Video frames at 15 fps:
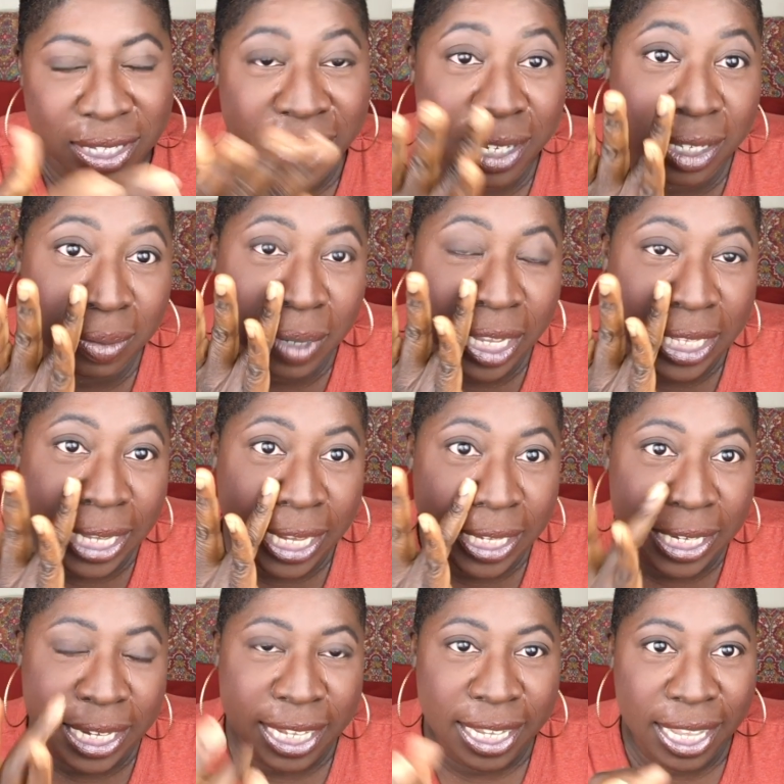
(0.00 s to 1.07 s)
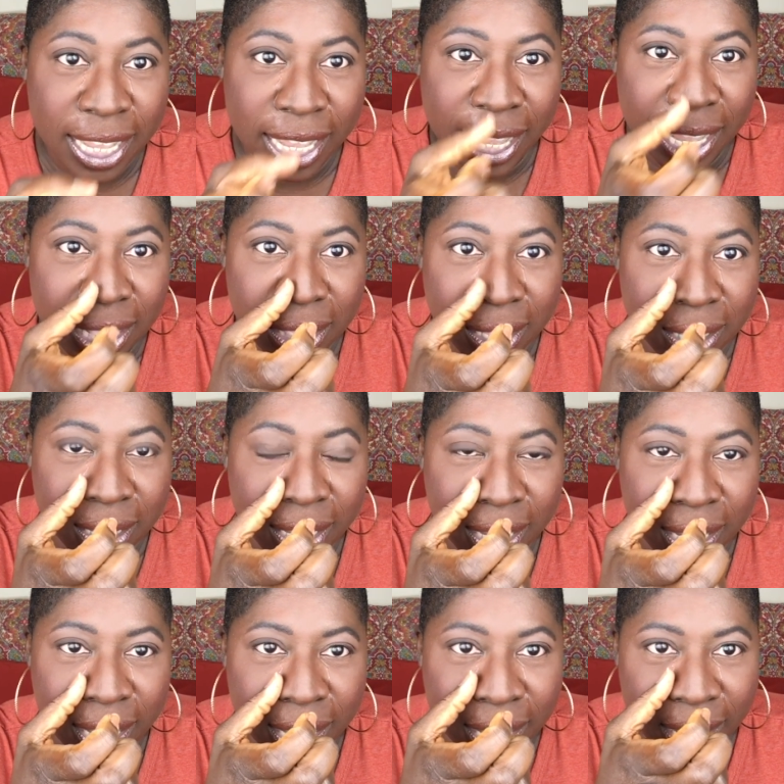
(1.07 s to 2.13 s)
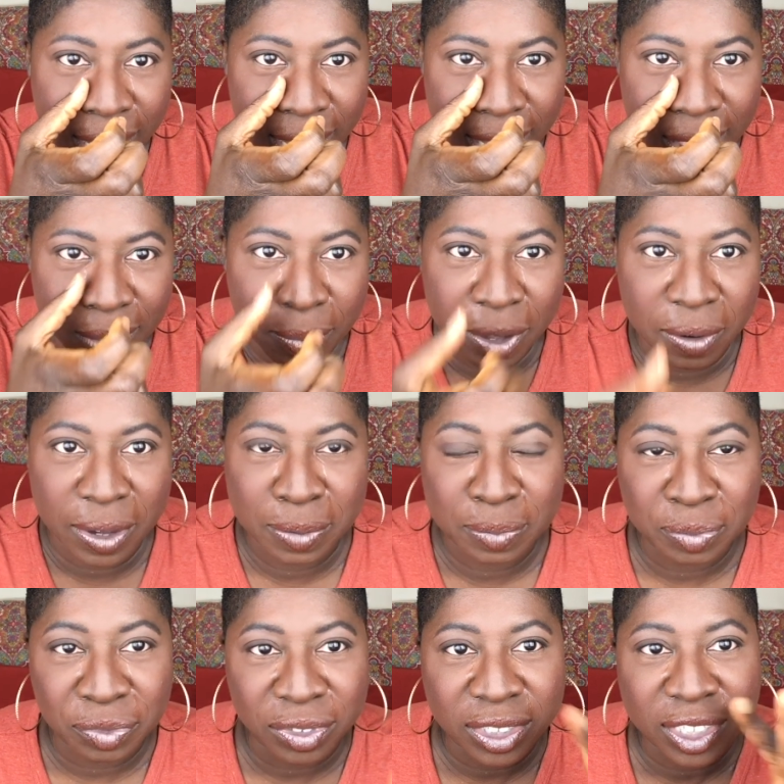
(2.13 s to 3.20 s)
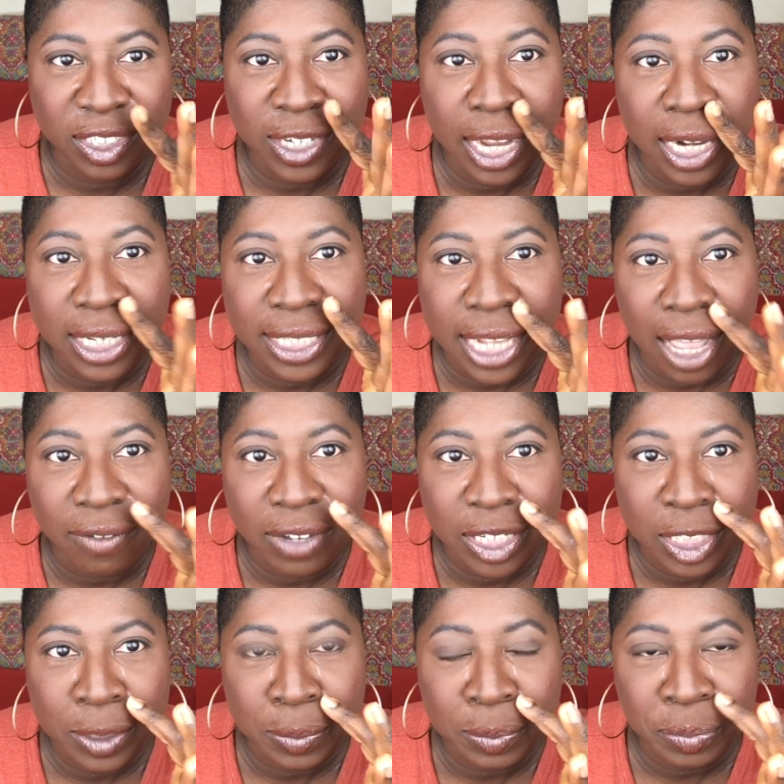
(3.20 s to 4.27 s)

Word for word: Excuse me as I look in the in the mirror and try to salvage